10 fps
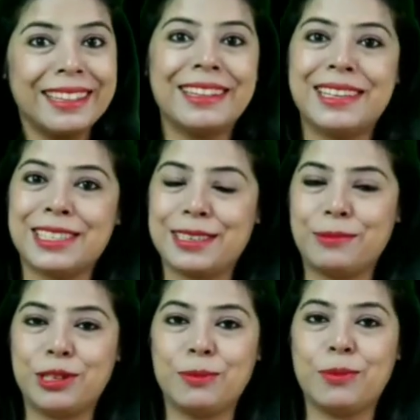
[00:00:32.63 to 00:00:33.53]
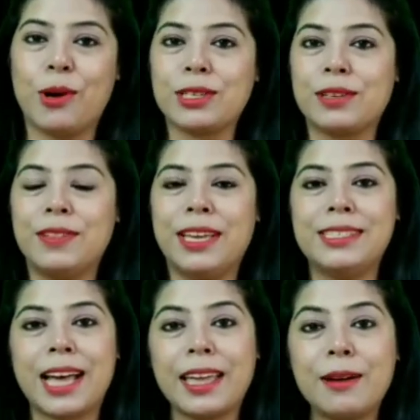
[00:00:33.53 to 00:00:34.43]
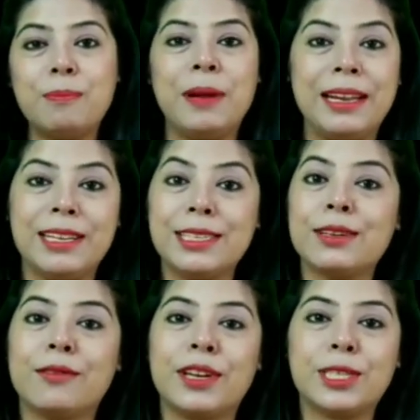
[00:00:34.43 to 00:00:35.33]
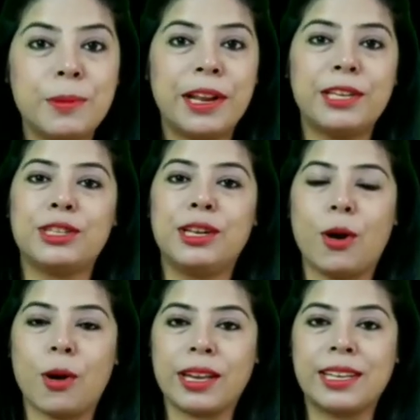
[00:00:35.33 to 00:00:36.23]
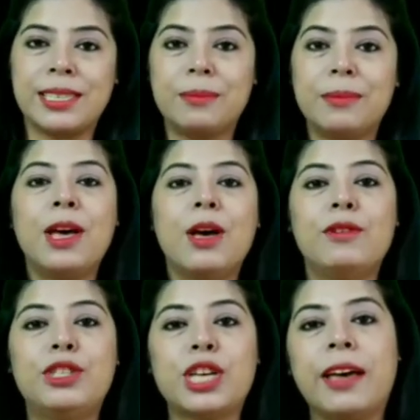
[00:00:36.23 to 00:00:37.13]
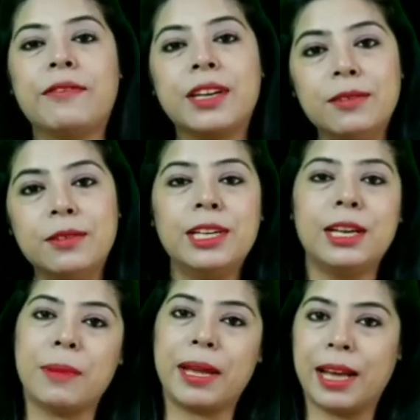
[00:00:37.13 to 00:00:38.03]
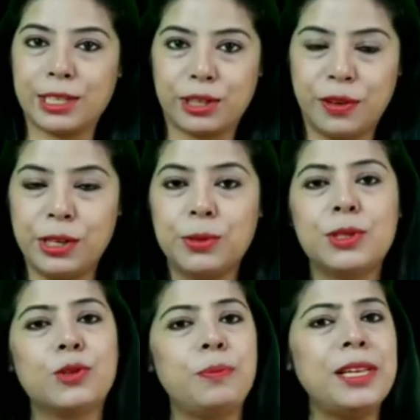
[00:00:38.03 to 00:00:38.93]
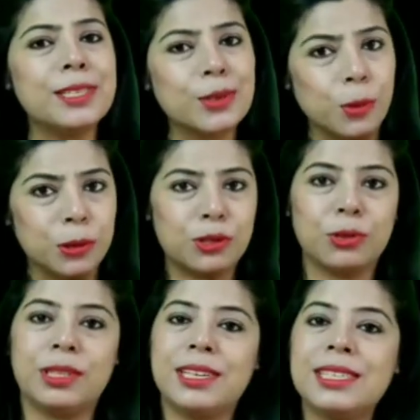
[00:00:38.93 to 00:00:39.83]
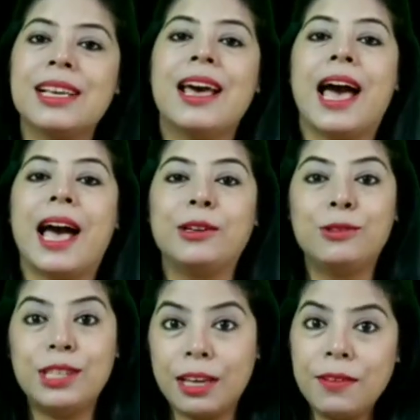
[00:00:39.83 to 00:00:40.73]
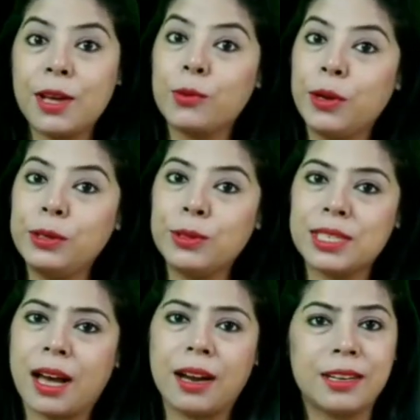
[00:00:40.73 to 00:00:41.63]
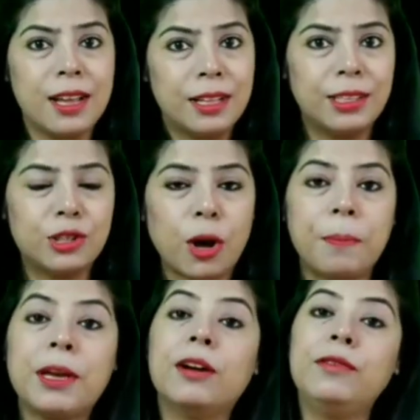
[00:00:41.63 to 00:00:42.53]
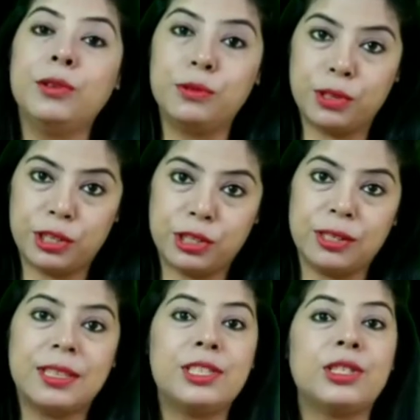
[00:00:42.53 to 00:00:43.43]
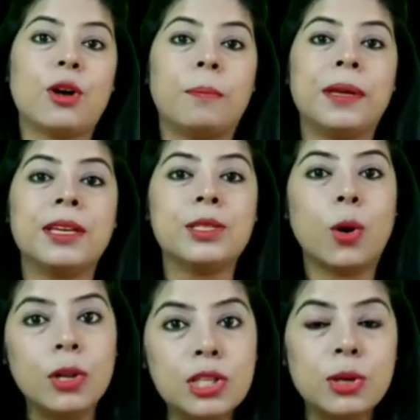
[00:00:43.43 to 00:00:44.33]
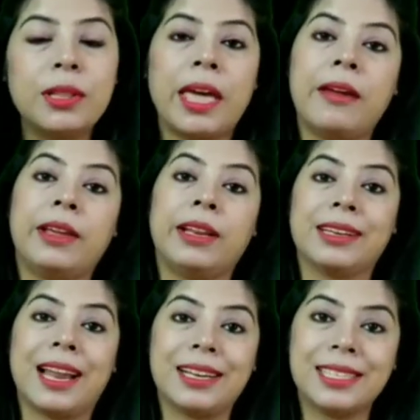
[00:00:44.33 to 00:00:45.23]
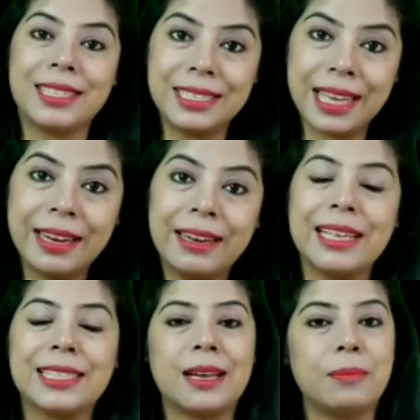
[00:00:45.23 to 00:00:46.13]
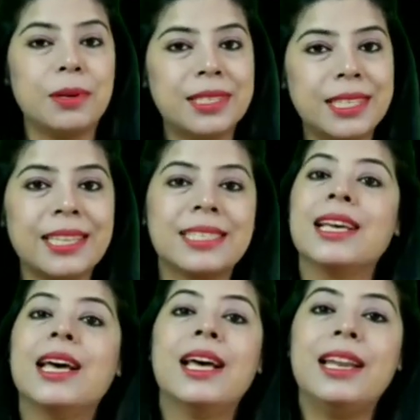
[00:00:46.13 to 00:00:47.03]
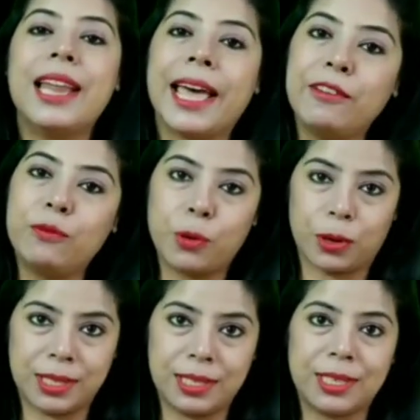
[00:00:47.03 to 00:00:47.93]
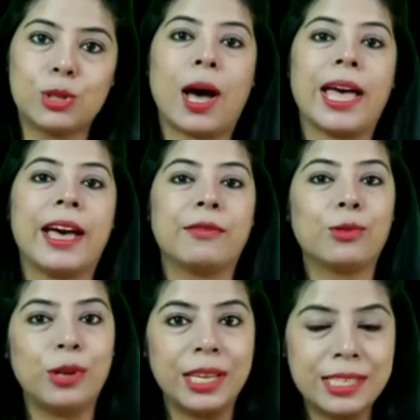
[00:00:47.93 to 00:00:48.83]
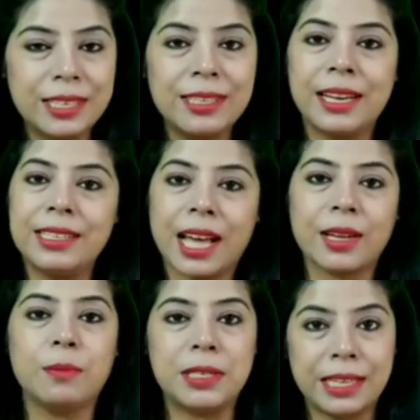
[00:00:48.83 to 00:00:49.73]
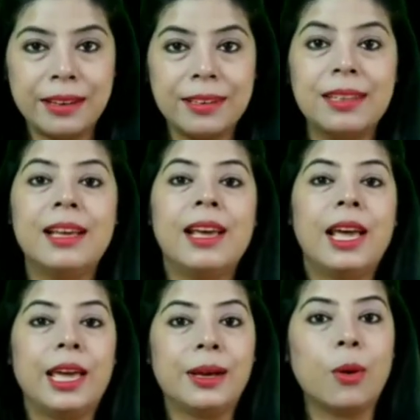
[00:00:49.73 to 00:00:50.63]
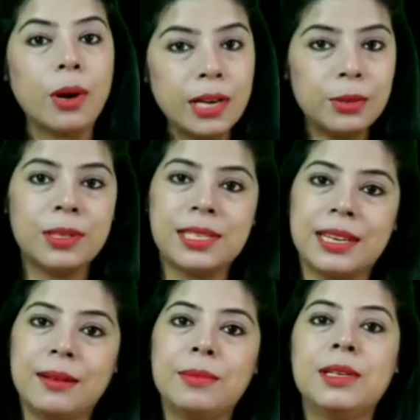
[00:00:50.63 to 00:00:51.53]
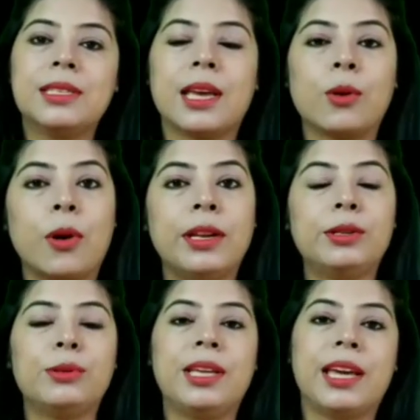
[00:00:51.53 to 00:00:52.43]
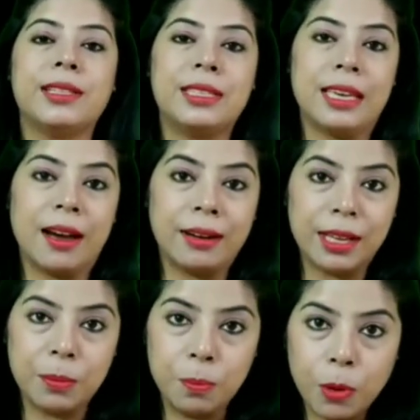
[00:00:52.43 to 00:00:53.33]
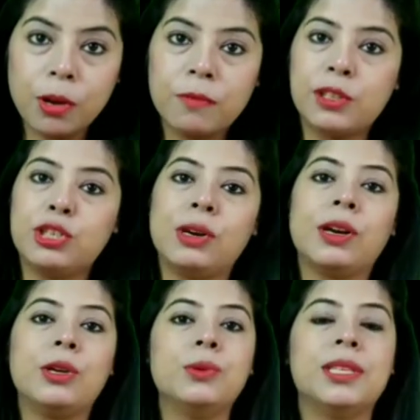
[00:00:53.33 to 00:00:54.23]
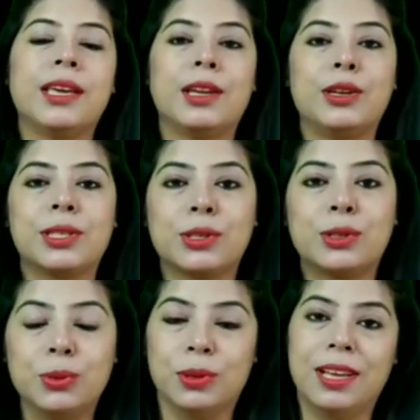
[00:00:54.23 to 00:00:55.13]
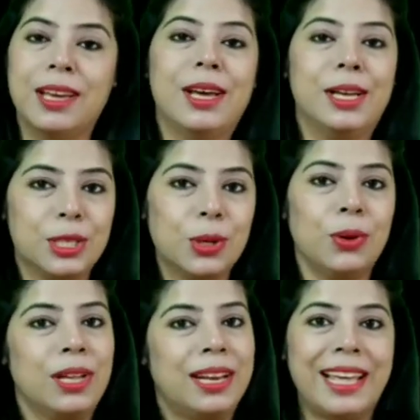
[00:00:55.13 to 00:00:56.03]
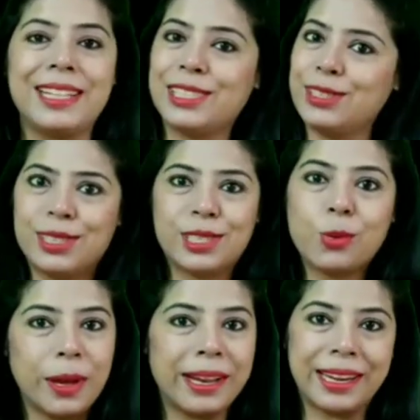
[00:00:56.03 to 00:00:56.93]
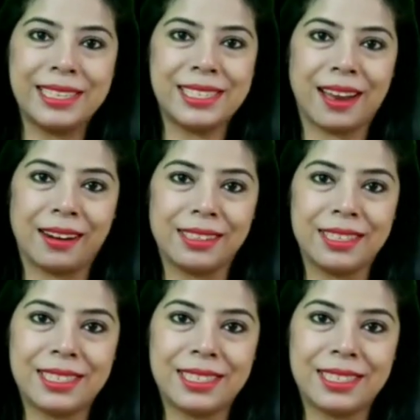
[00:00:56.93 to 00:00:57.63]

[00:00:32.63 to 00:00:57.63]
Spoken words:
in the description box of the entire playlist of respiration in organism, which I have covered in my last video. So please go through this. And today we are going to start the topic of nutrition. This topic is also there in class 10, lesson number 6, life processes. So I have created the entire material according to the syllabus, according to the NCERT book which you are using in your school. So let's quickly start